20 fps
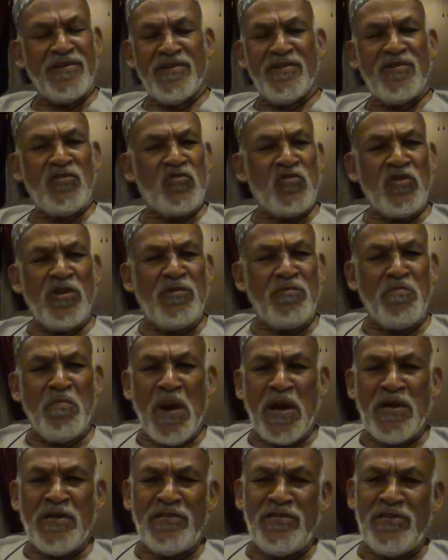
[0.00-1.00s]
He said,
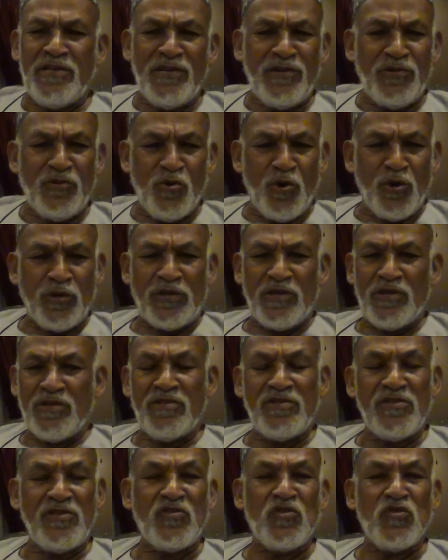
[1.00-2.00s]
my dear daughter,
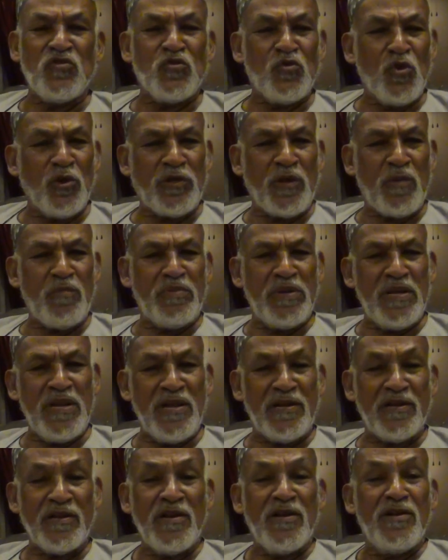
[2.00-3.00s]
this is not a
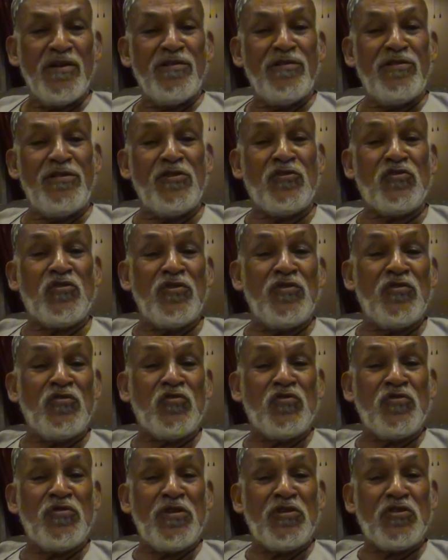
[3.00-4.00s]
pillar. This
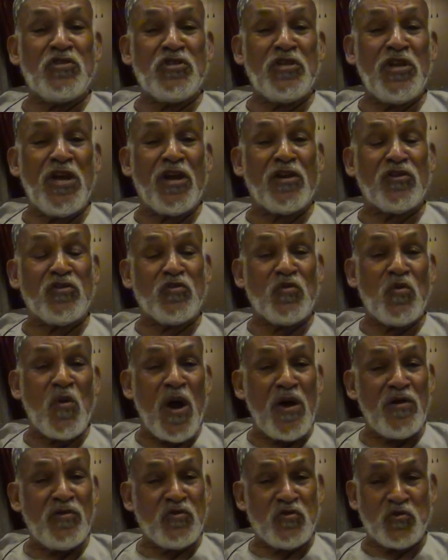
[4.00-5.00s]
is the Sheikh so
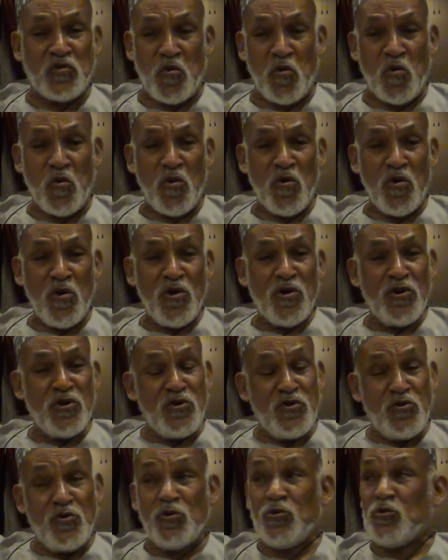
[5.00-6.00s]
and so. He
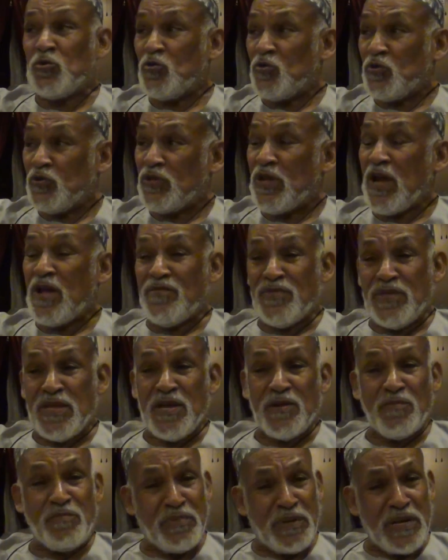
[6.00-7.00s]
used to stand
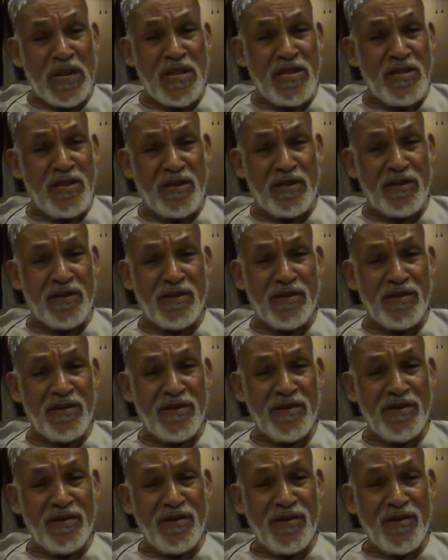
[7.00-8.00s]
there praying
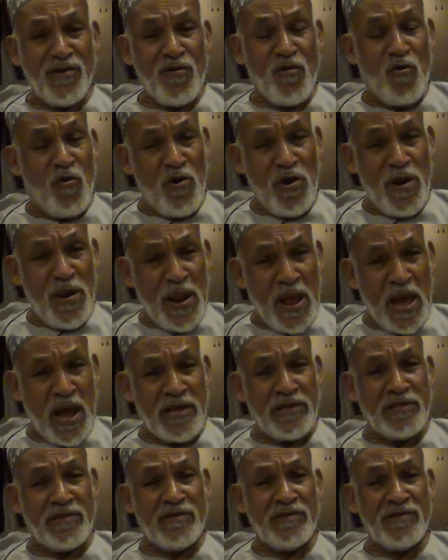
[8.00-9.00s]
all
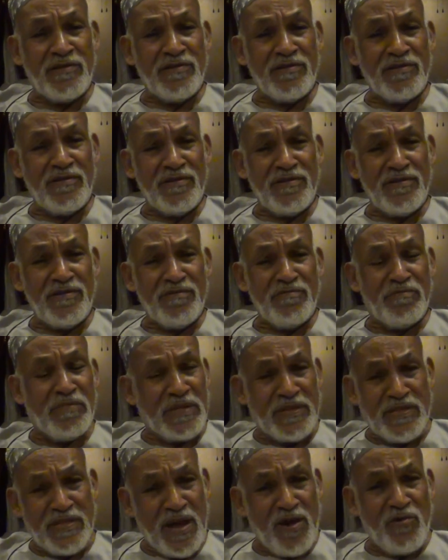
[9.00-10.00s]
night.
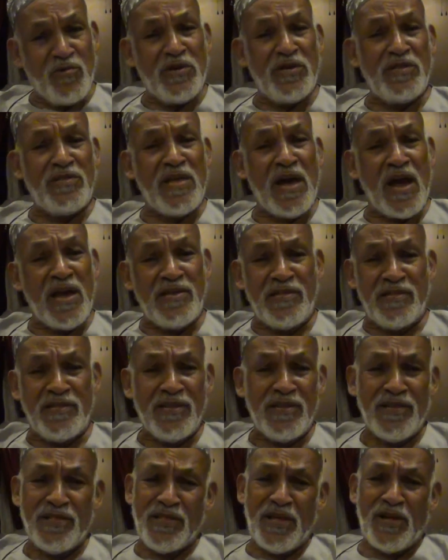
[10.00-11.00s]
But now he died.
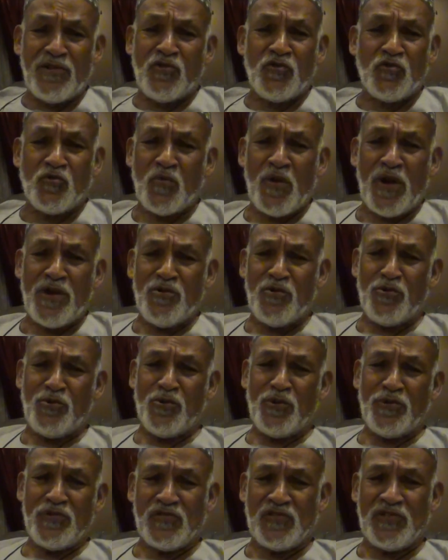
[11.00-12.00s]
That is why you
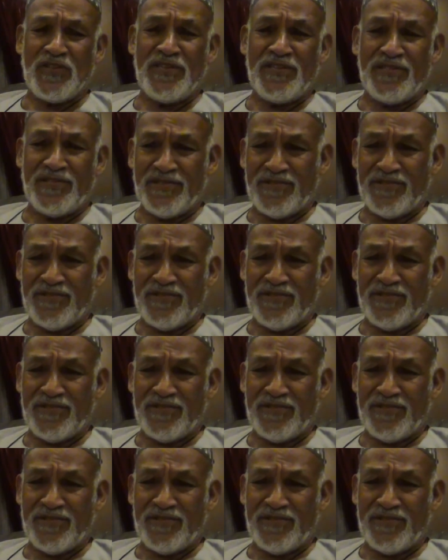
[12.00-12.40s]
don't see it.